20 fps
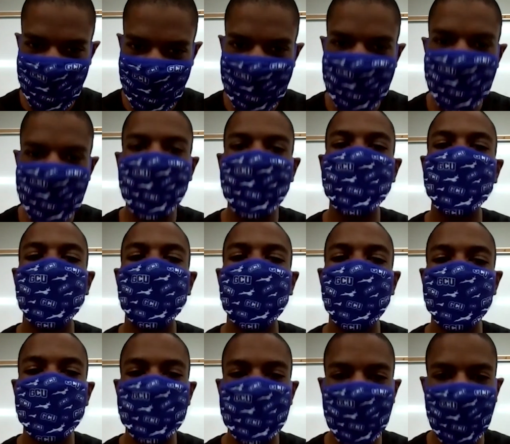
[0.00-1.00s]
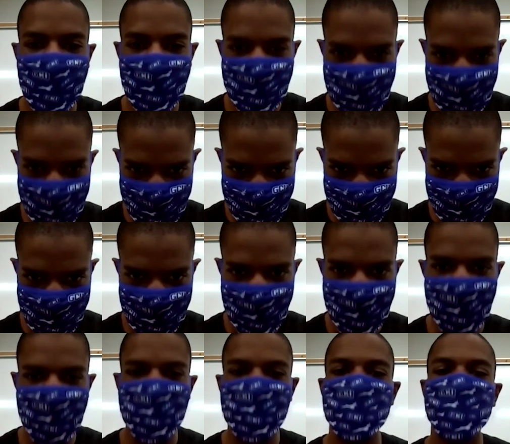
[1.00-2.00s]
cheese and ketchup.
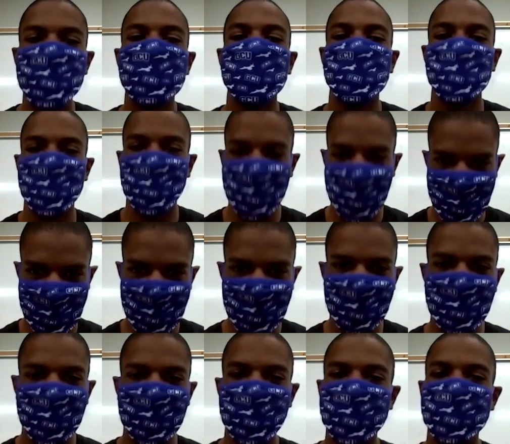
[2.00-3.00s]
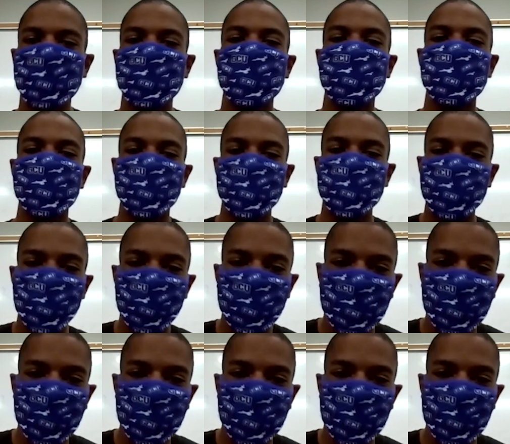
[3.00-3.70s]
Yep. Just